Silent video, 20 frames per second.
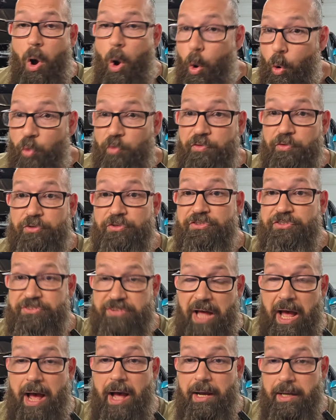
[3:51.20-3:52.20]
over
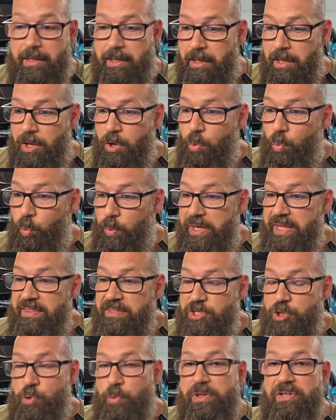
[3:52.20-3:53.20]
stock
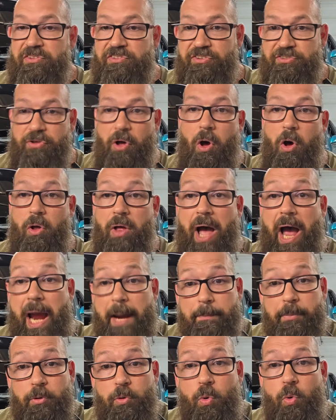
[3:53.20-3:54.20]
when you install a
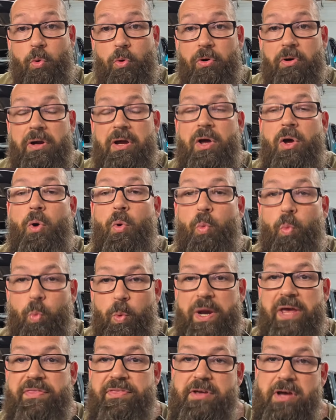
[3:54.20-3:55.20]
Hypercore
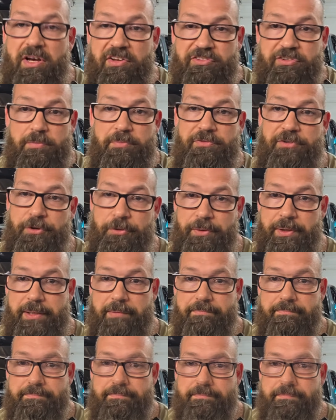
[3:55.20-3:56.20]
with custom
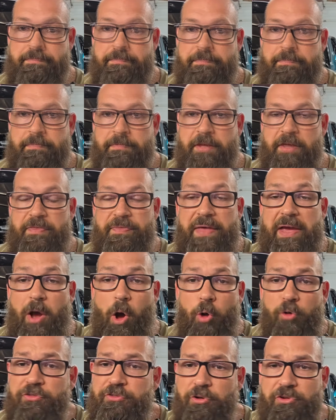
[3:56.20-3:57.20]
tuning. They
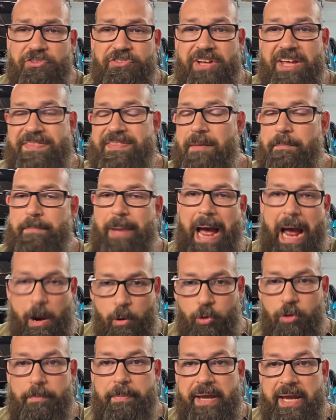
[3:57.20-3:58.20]
also said the
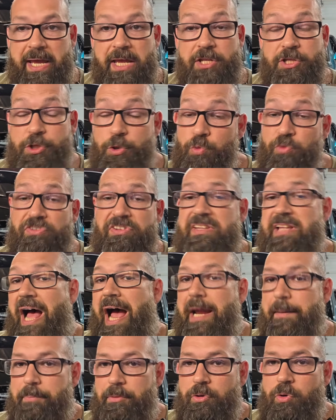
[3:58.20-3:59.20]
power band using the
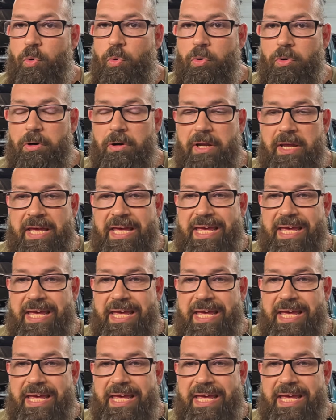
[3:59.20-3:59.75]
Hypercore